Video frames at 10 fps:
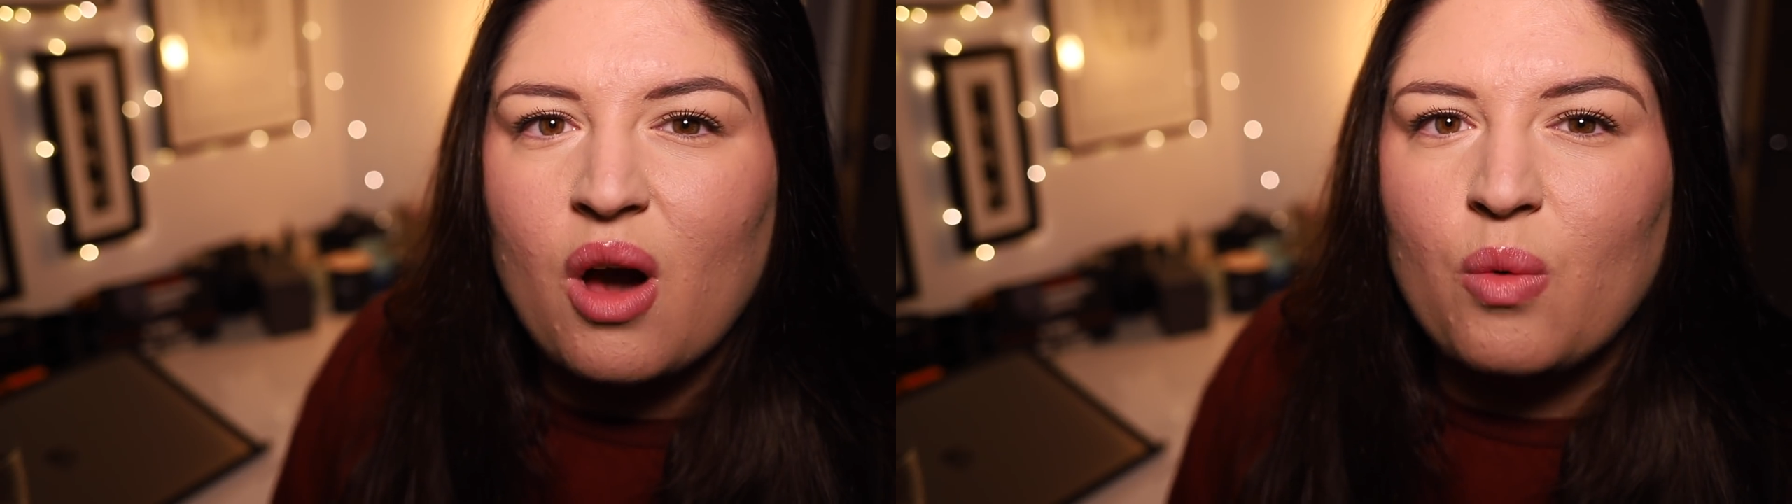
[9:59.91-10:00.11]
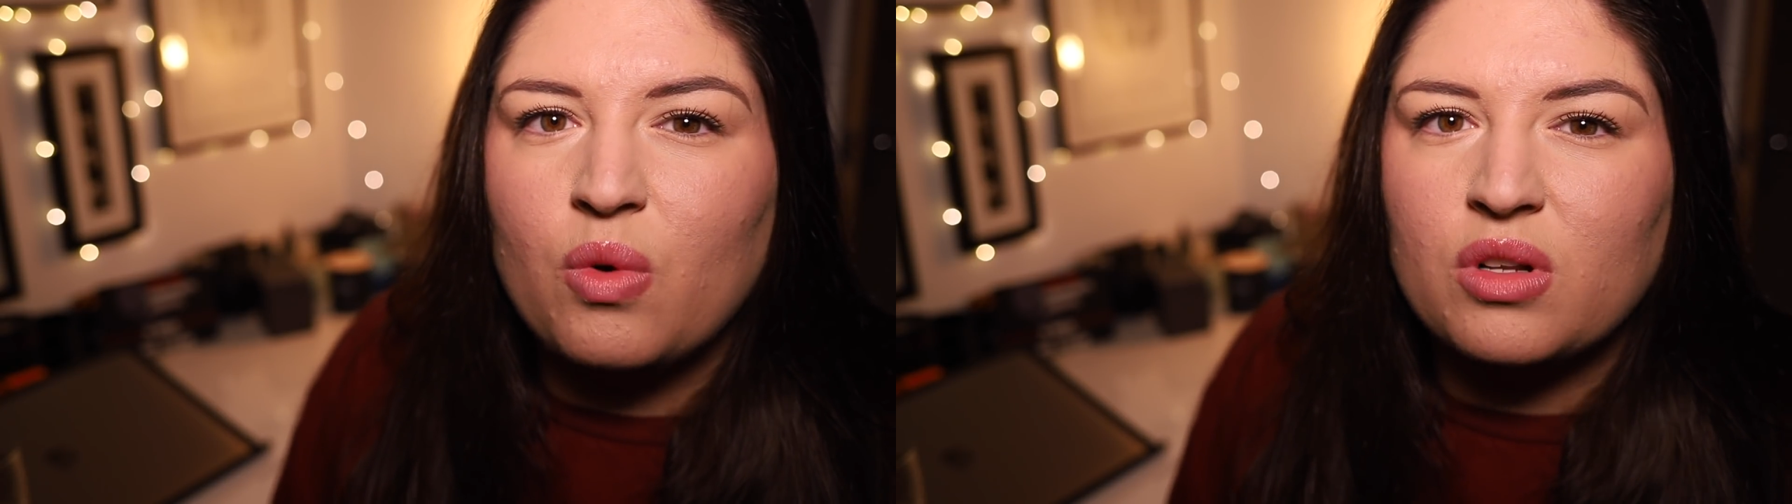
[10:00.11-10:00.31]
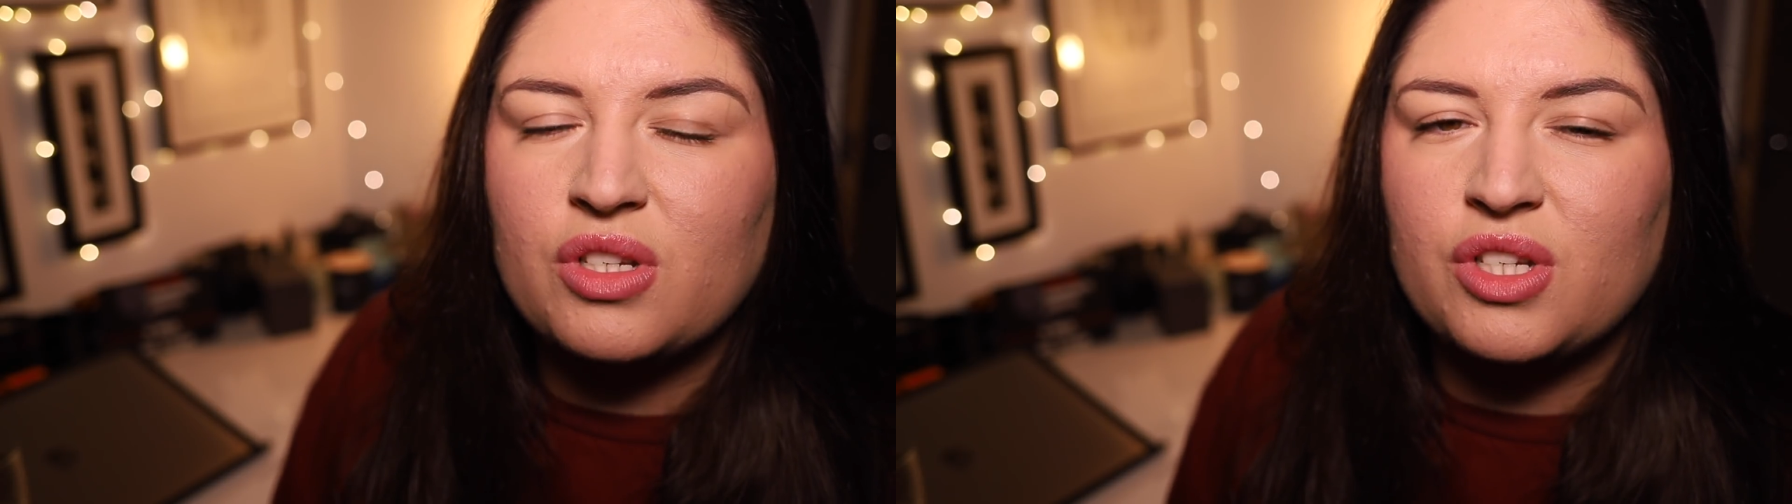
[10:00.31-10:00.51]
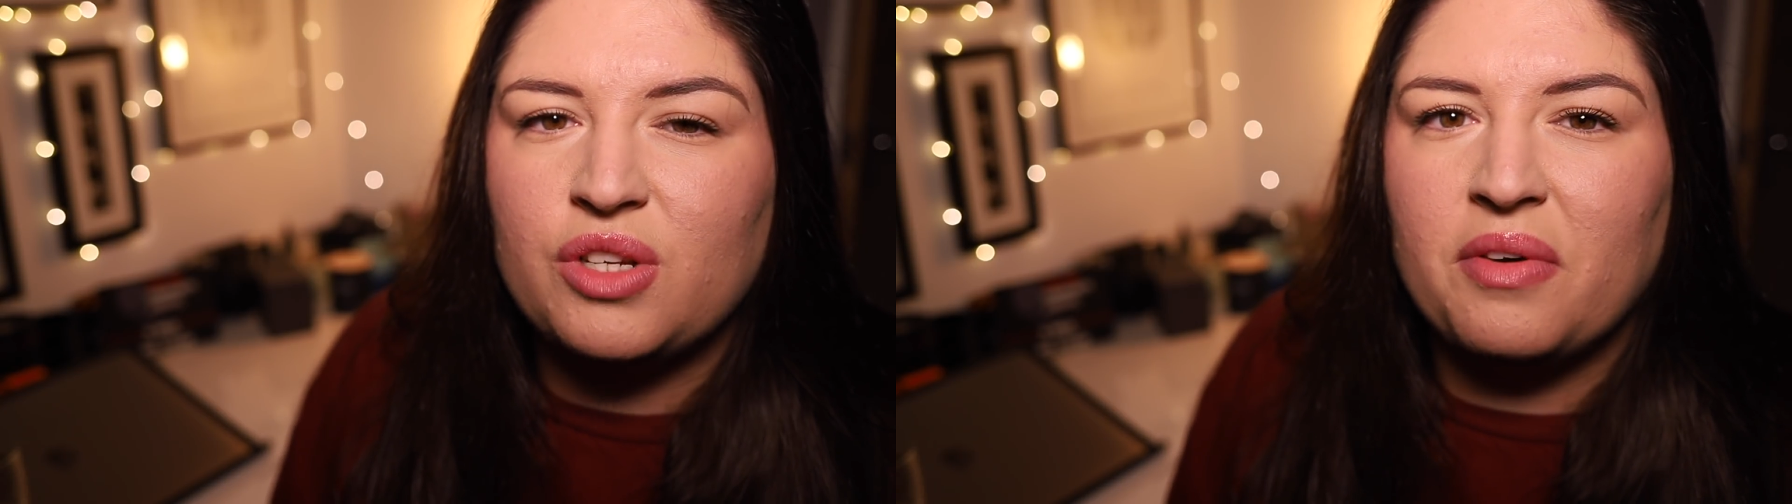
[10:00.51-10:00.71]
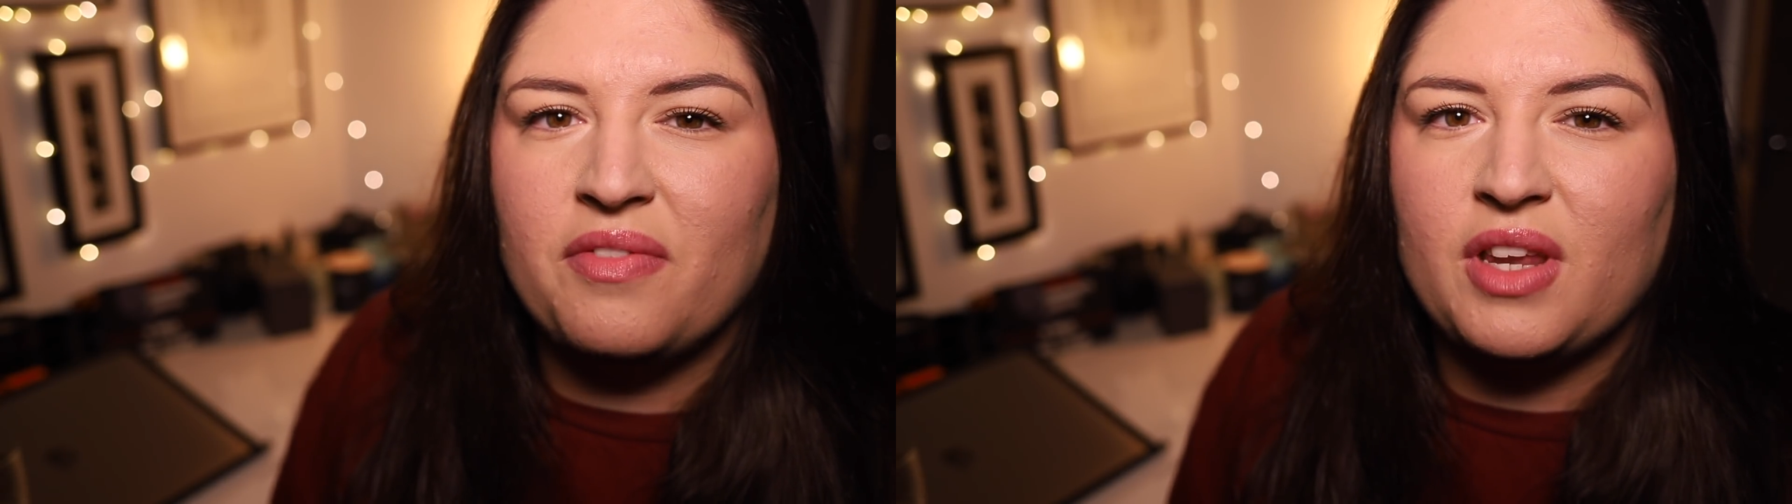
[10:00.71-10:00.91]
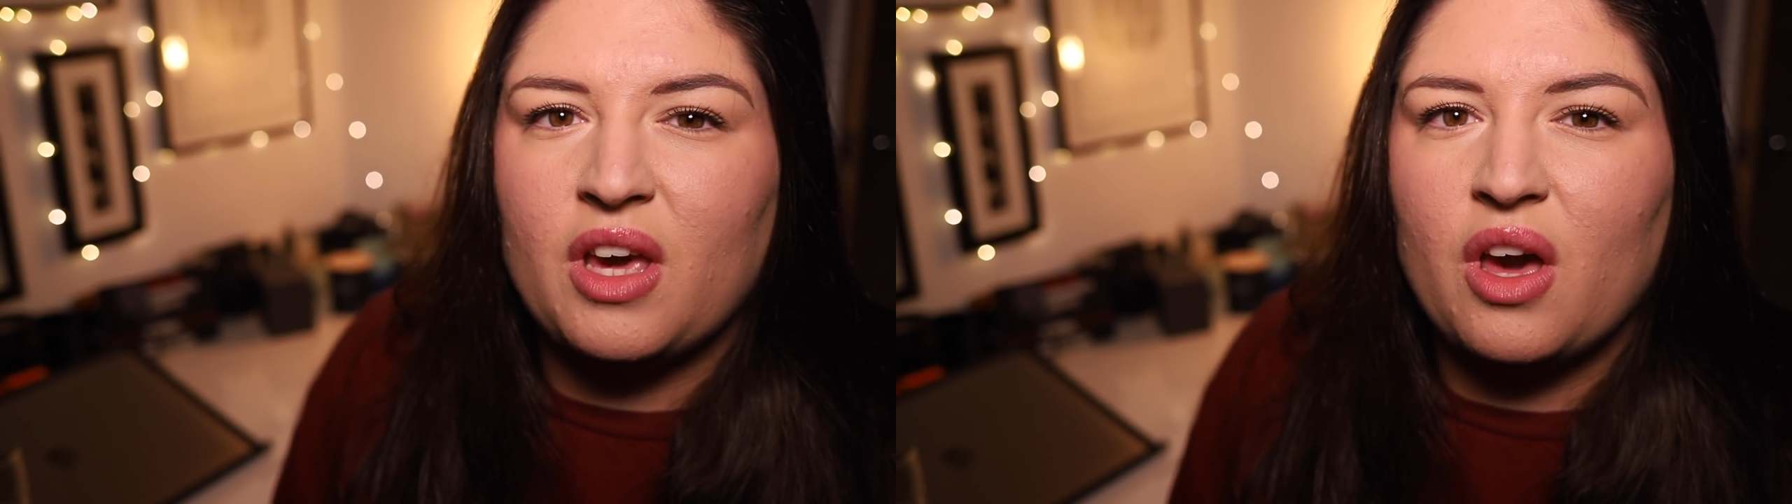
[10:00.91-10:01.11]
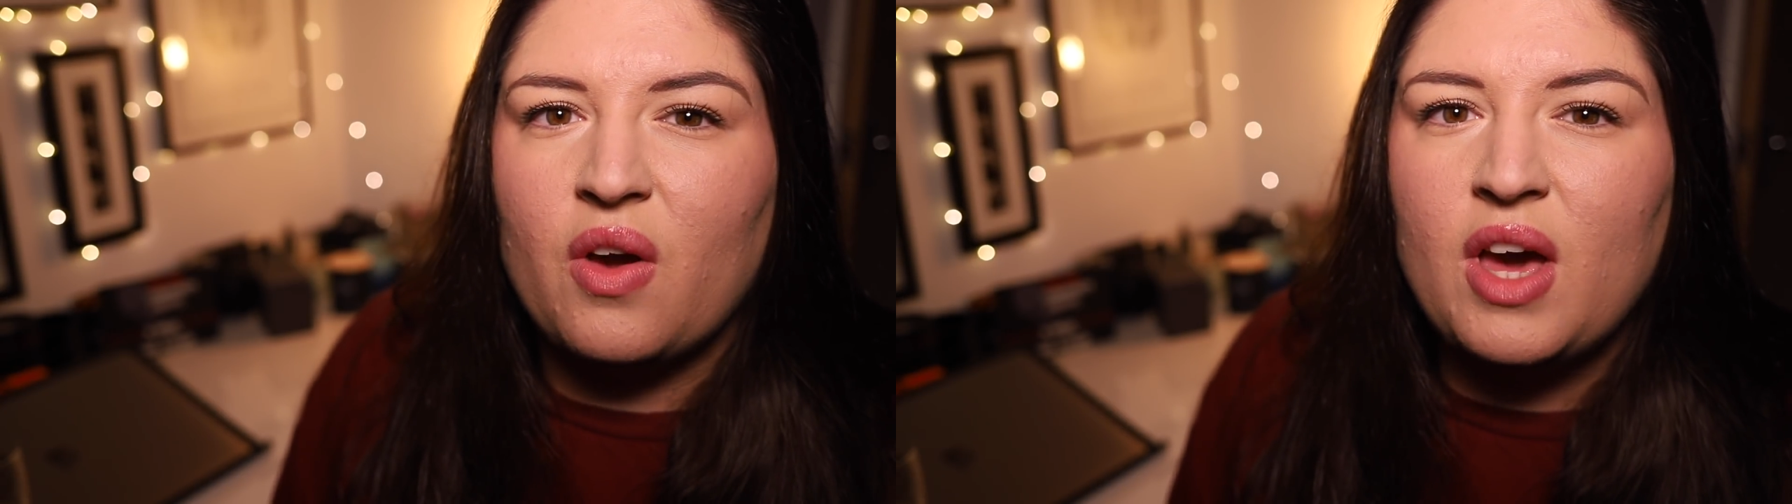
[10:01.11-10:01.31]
I want to do a video